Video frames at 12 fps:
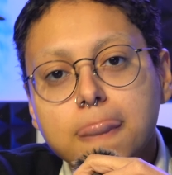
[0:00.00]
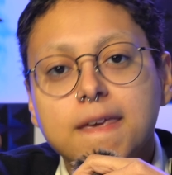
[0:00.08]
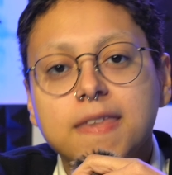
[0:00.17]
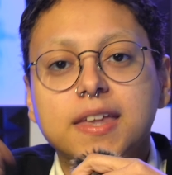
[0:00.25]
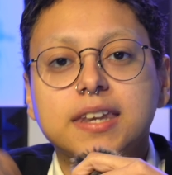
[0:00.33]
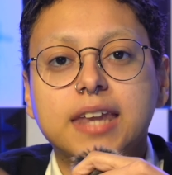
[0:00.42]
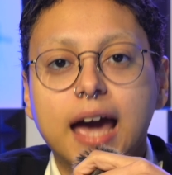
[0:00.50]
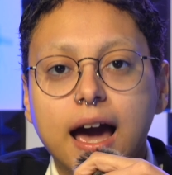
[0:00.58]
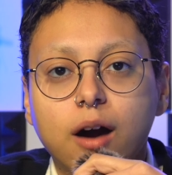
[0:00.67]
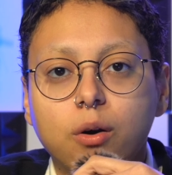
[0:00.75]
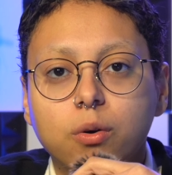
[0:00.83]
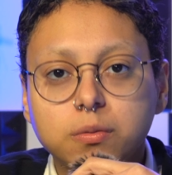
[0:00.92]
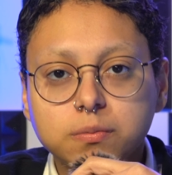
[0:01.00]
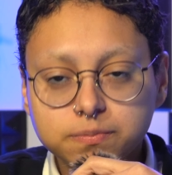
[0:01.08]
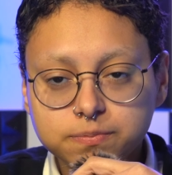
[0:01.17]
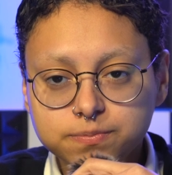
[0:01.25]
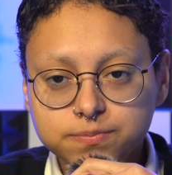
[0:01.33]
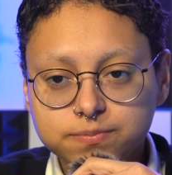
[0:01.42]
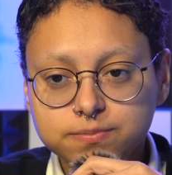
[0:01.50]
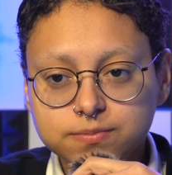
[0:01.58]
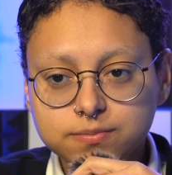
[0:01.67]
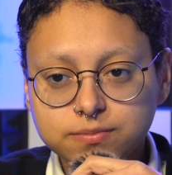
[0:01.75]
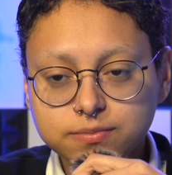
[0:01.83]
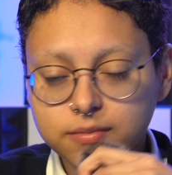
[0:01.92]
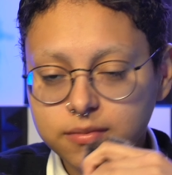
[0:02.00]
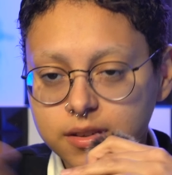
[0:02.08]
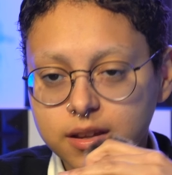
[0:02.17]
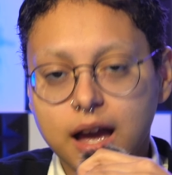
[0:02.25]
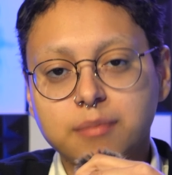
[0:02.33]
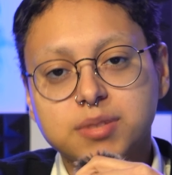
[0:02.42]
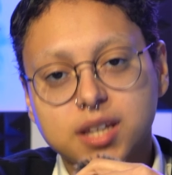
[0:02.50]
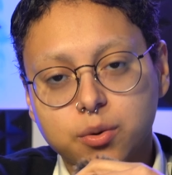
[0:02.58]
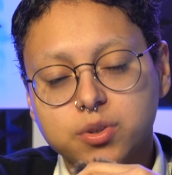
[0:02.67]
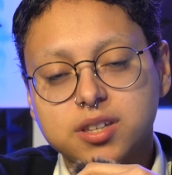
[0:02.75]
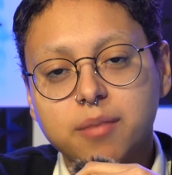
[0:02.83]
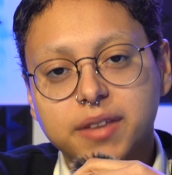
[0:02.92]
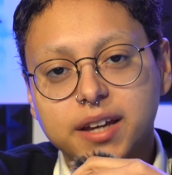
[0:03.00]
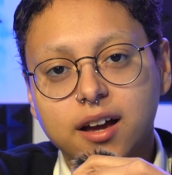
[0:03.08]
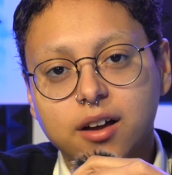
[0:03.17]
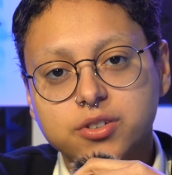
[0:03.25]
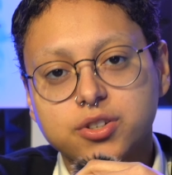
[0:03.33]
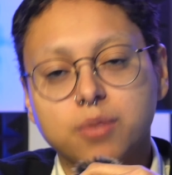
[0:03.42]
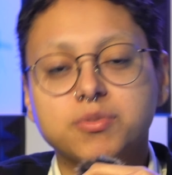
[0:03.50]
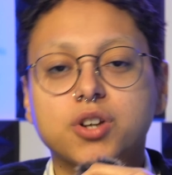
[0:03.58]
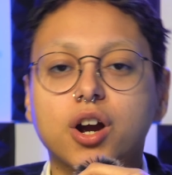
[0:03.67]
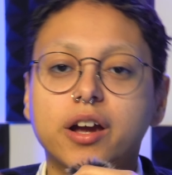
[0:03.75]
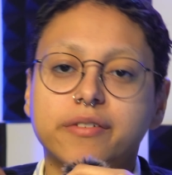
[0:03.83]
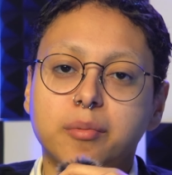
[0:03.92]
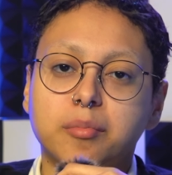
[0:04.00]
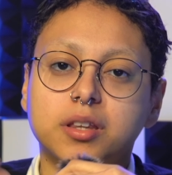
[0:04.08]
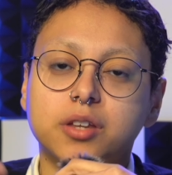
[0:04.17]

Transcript: And then now, I'm sick with something else. So I'm sorry if I'm a